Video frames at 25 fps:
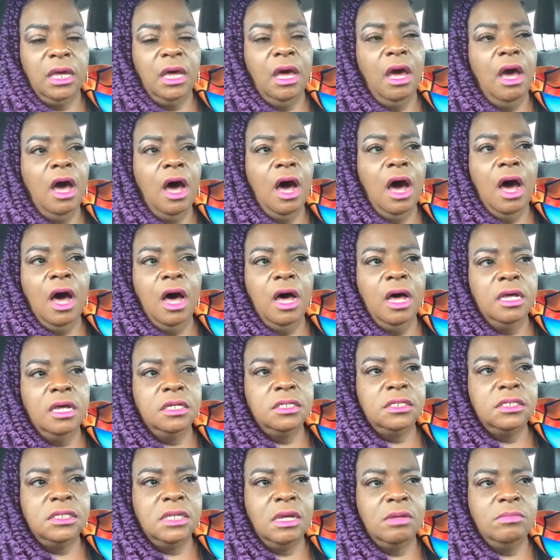Mm-hmm.
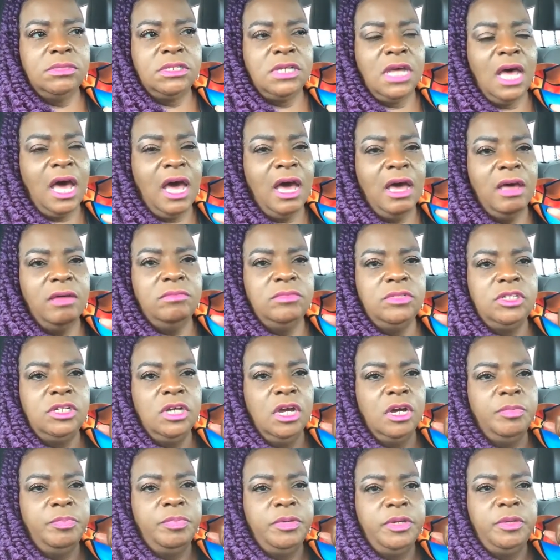Sometimes
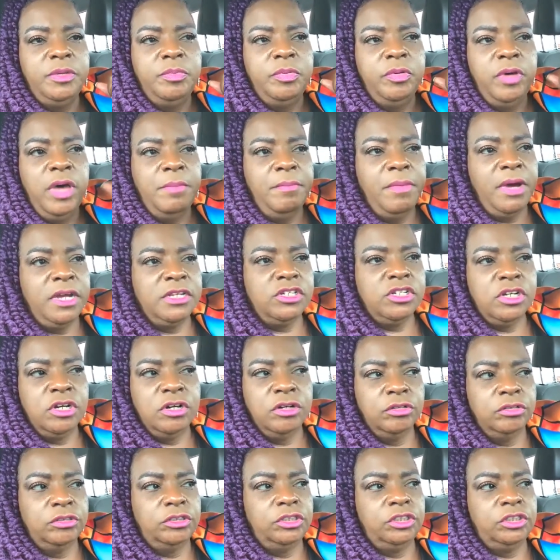young people at my church,